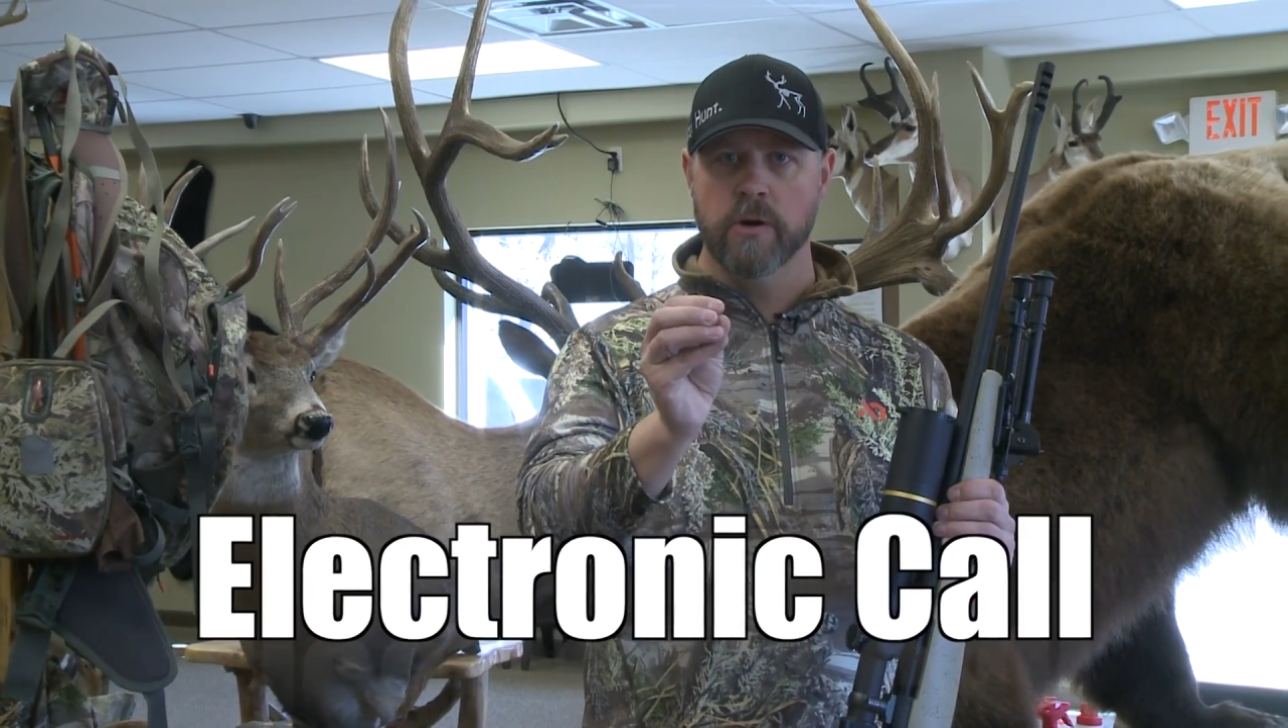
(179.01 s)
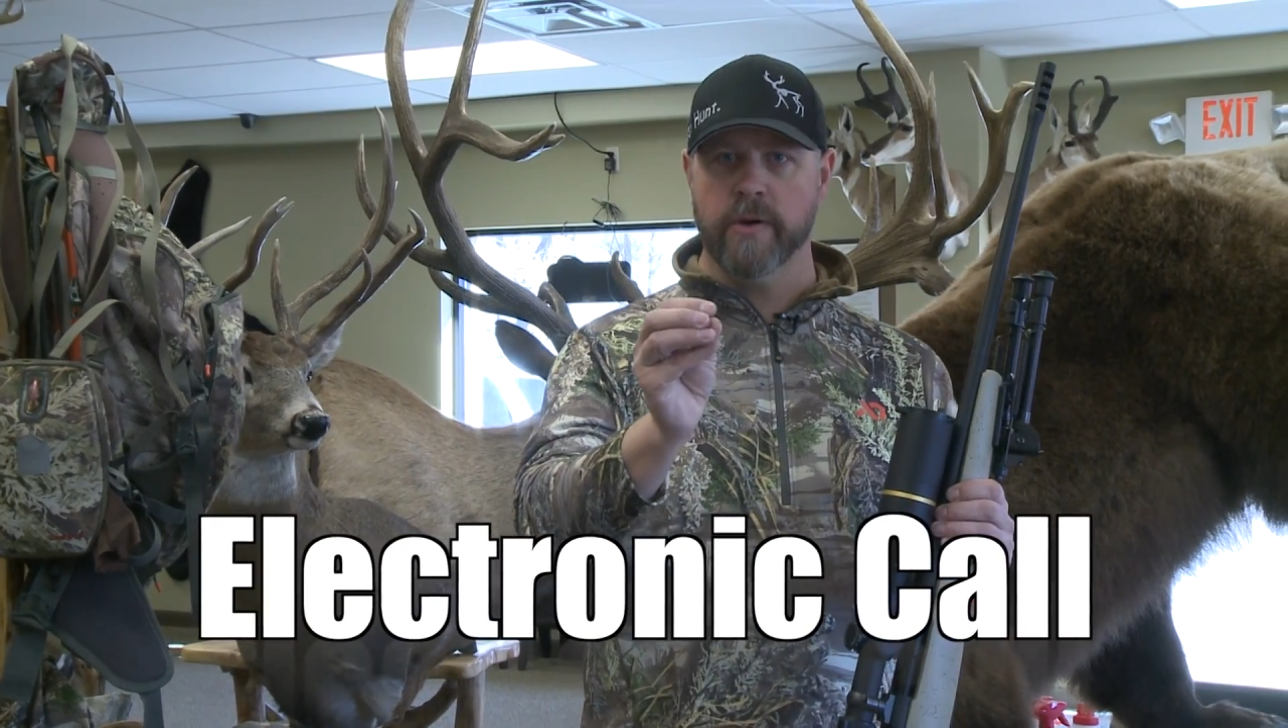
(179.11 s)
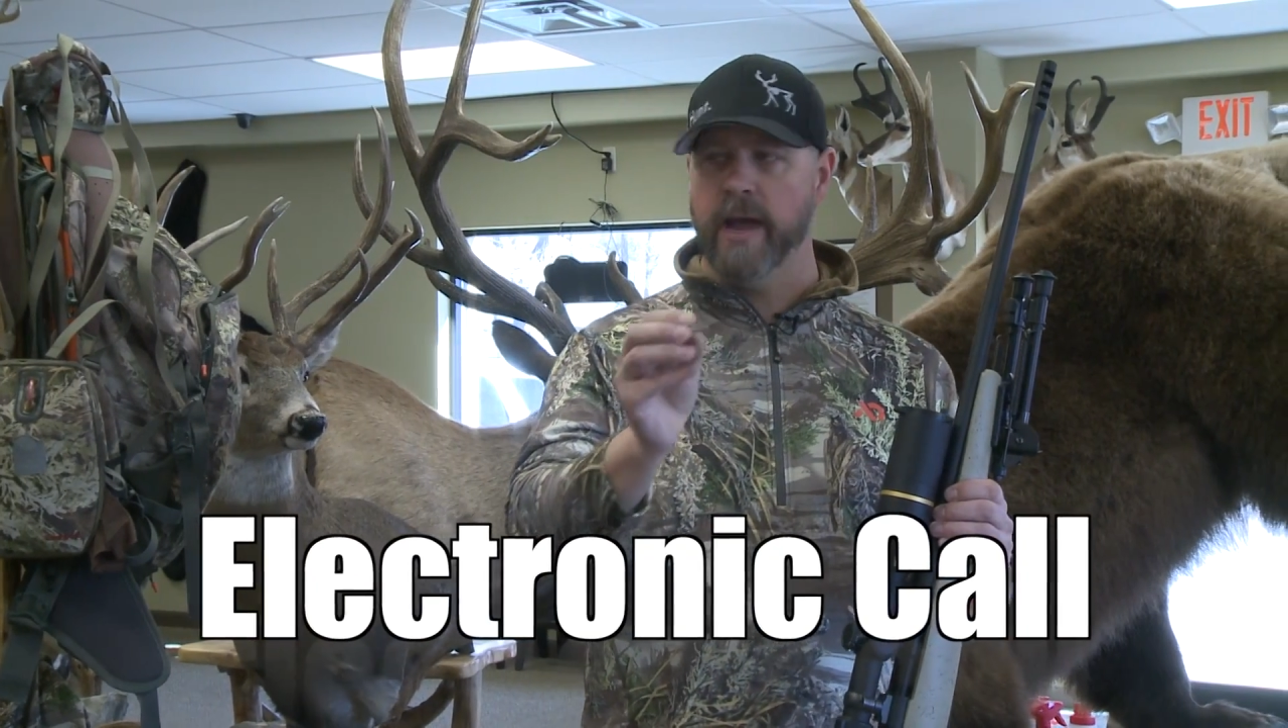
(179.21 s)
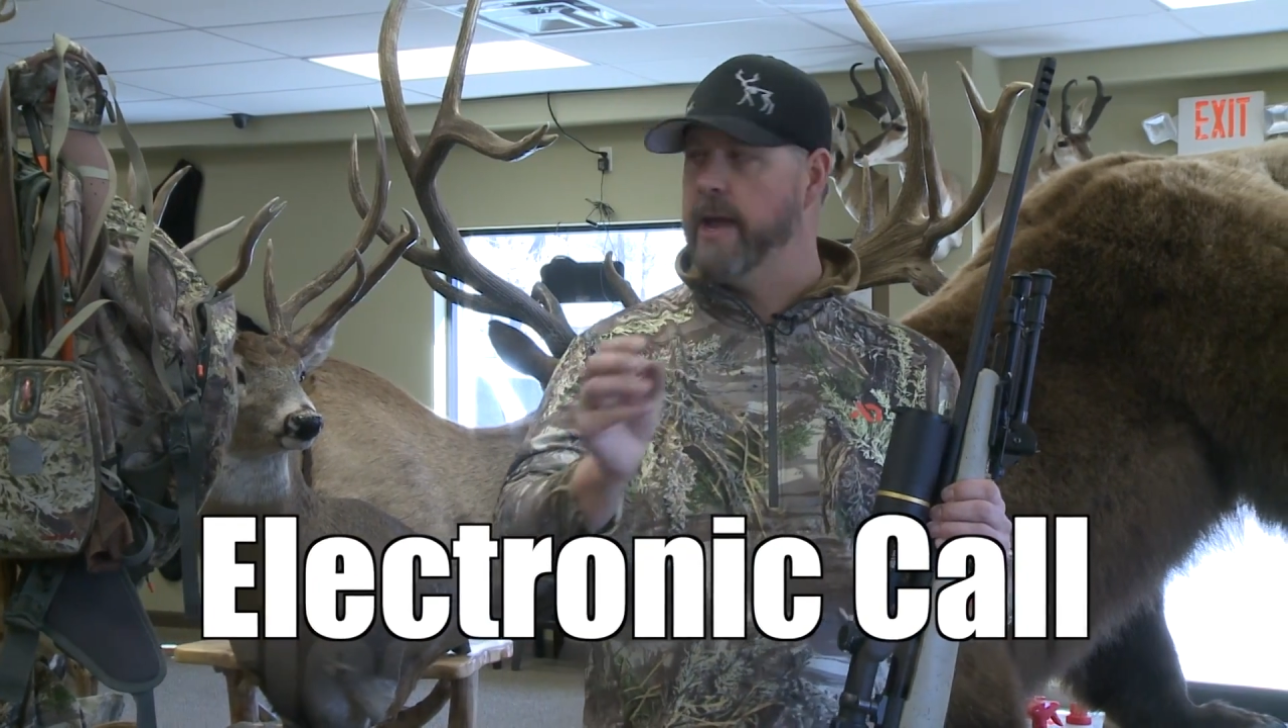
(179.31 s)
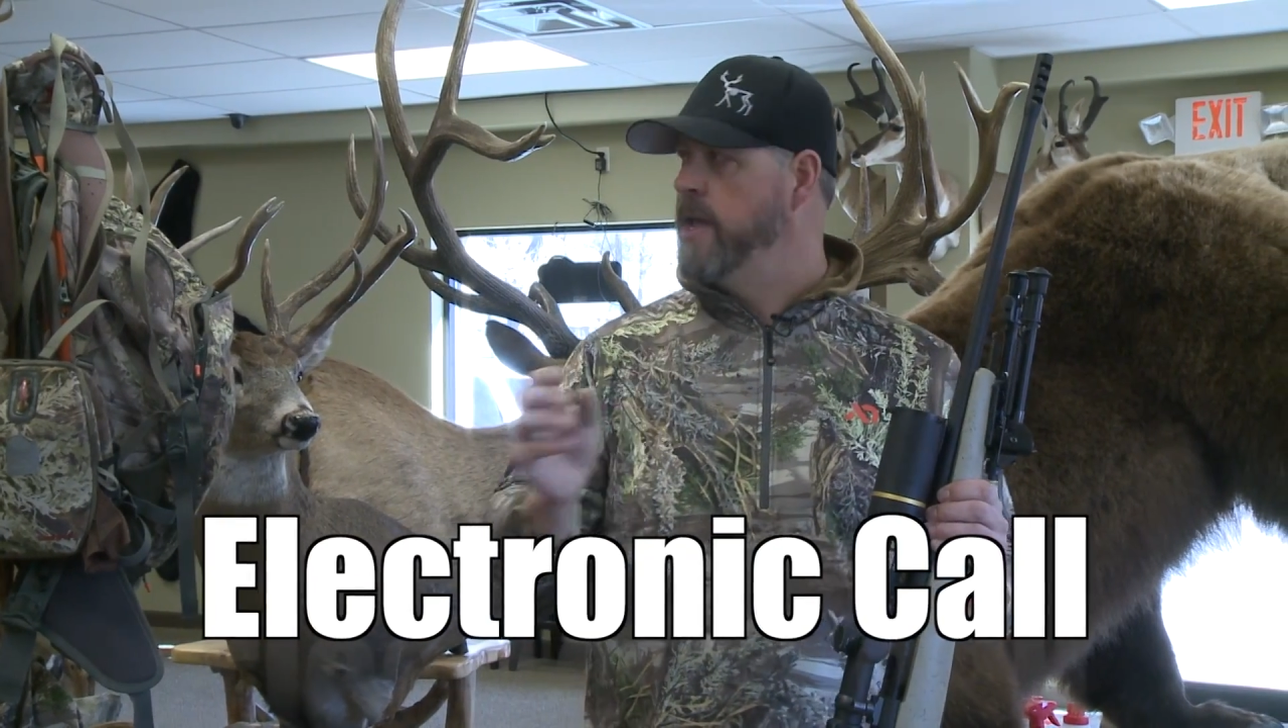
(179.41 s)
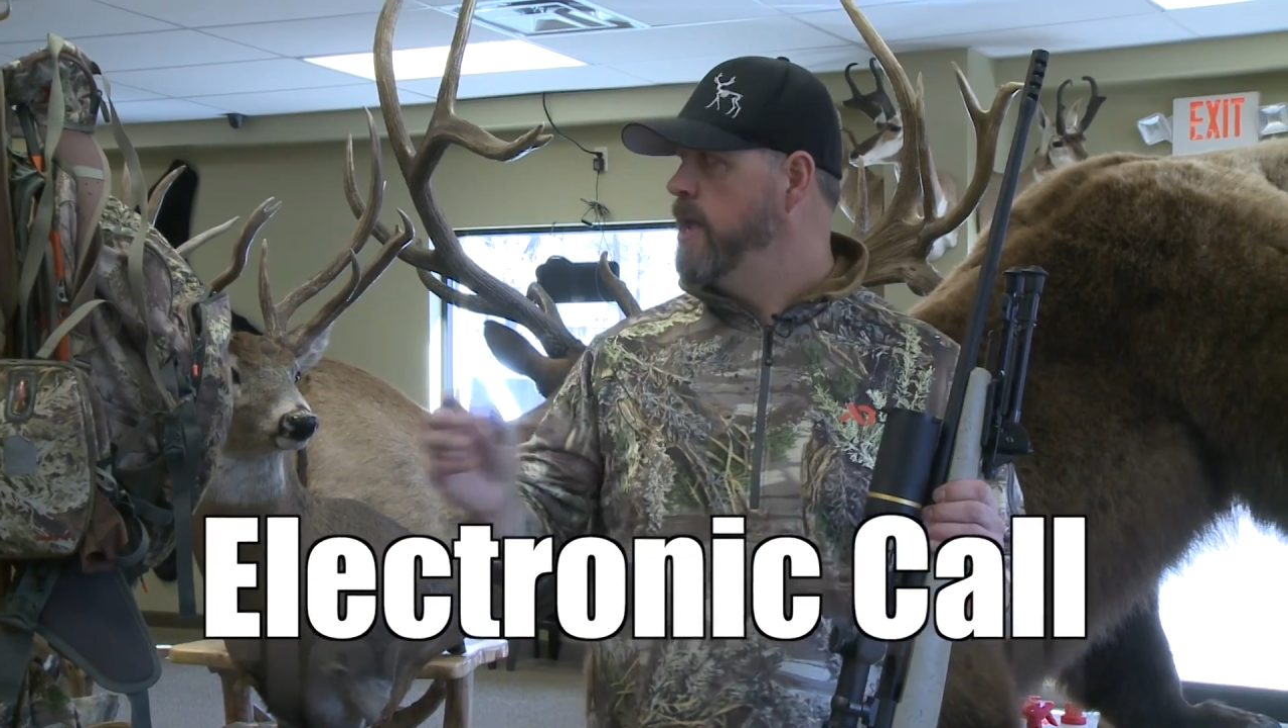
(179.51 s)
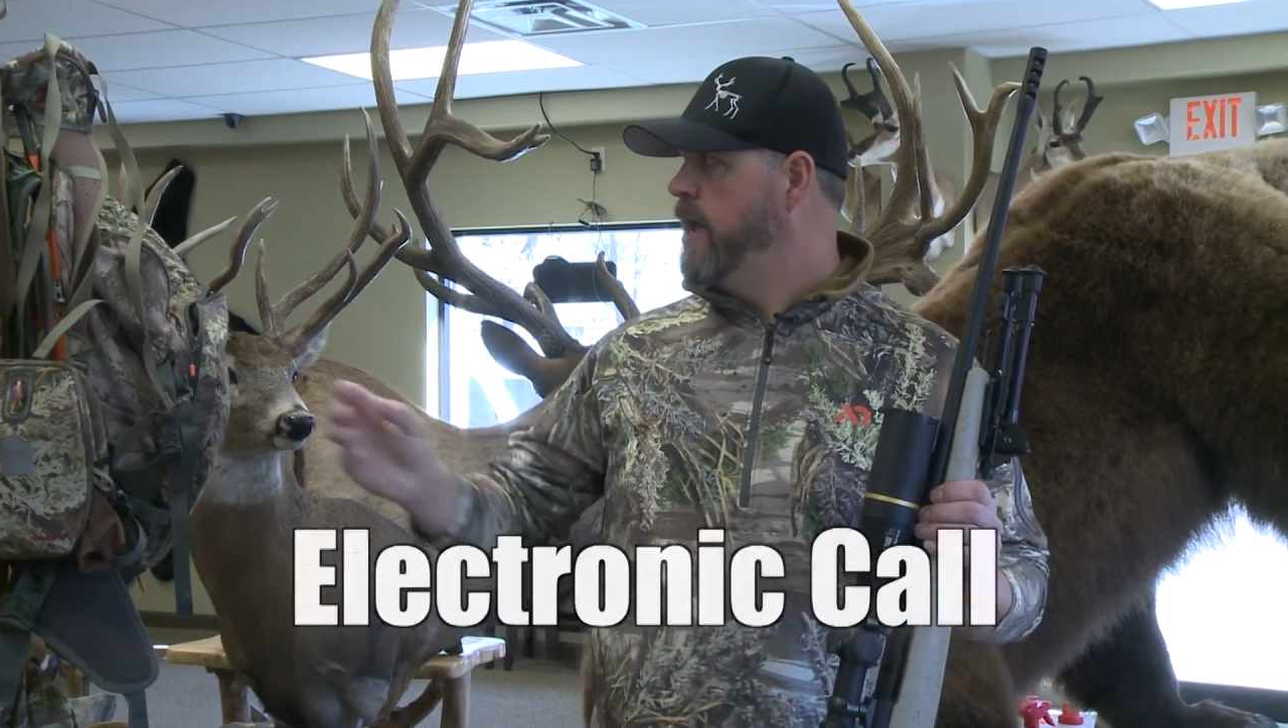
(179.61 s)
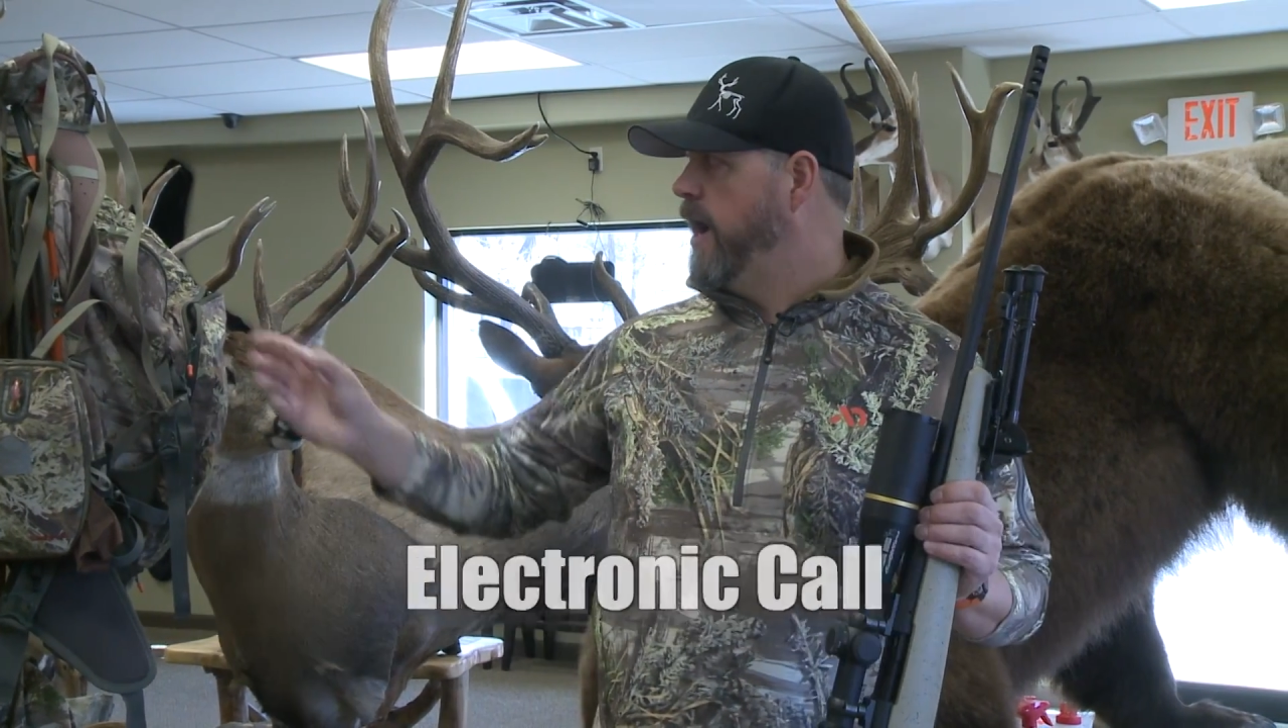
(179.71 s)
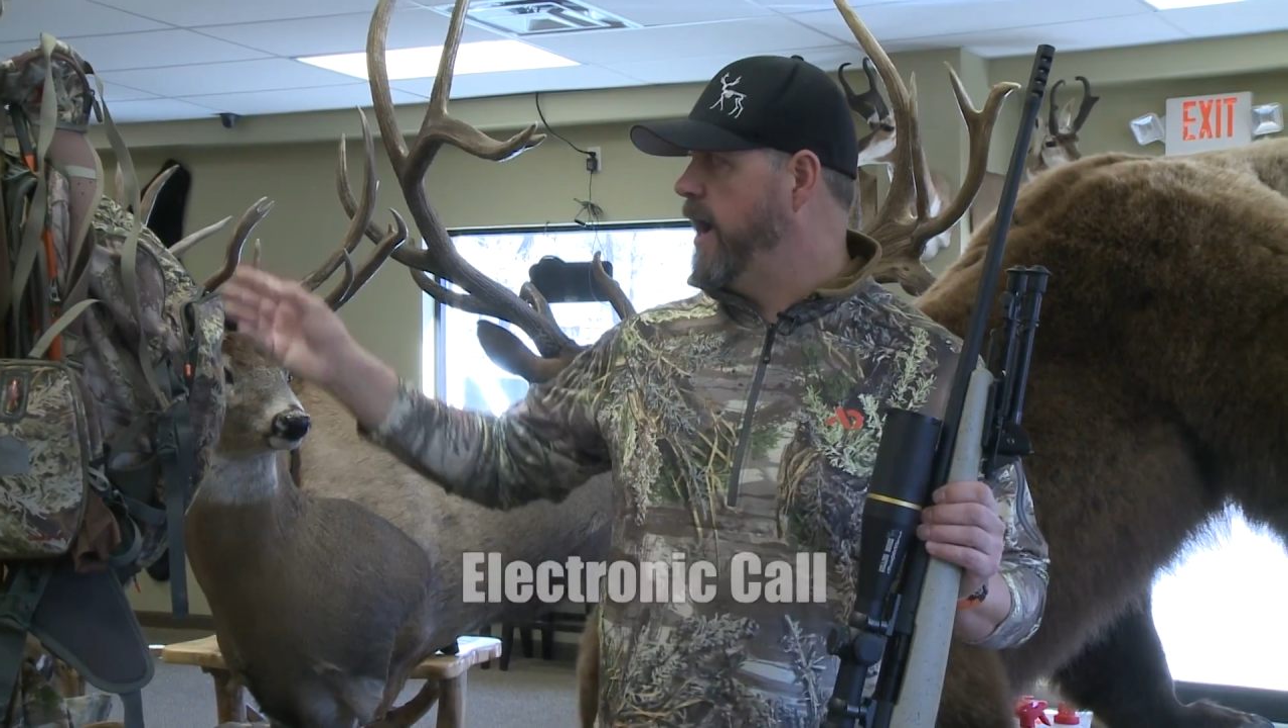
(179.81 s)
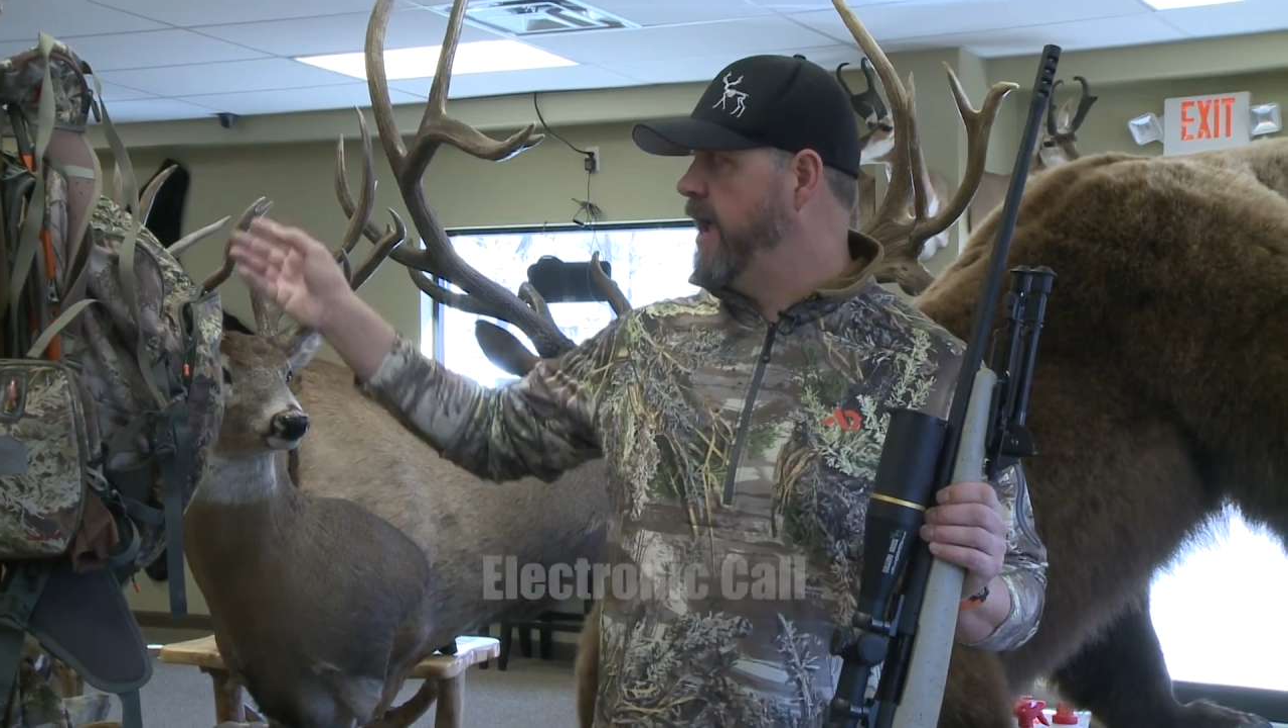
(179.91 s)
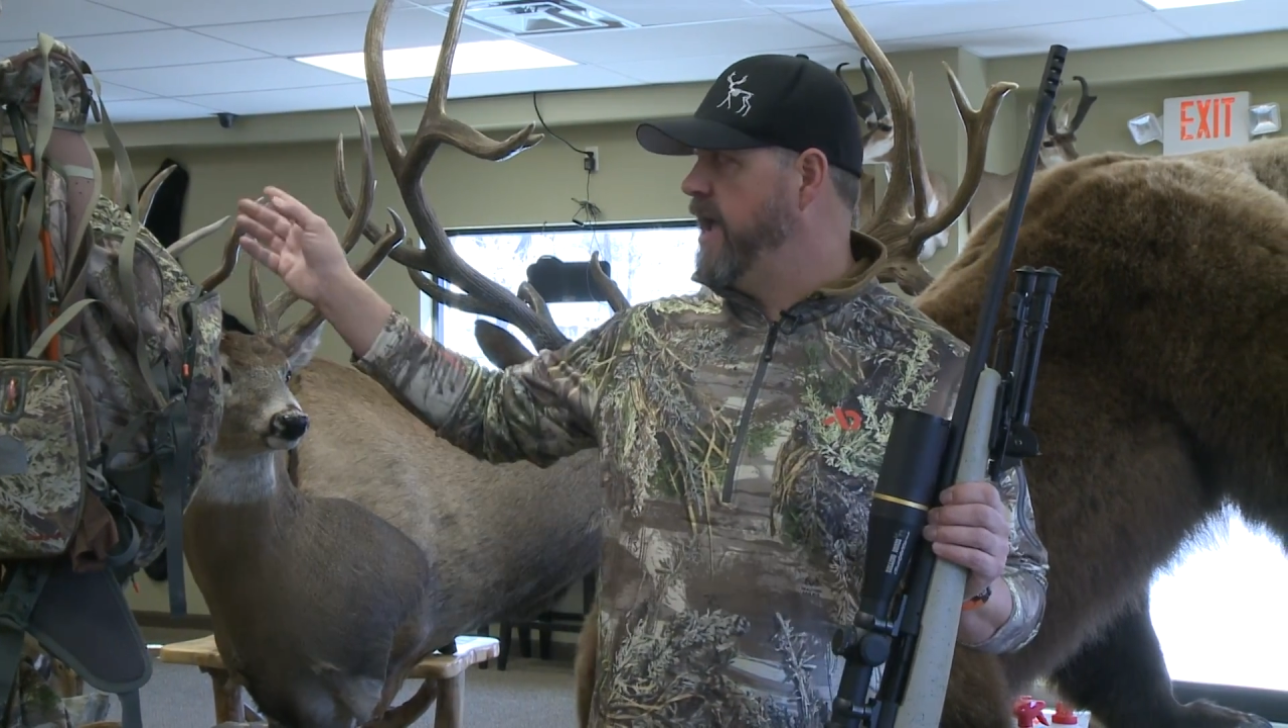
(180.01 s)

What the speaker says: okay? I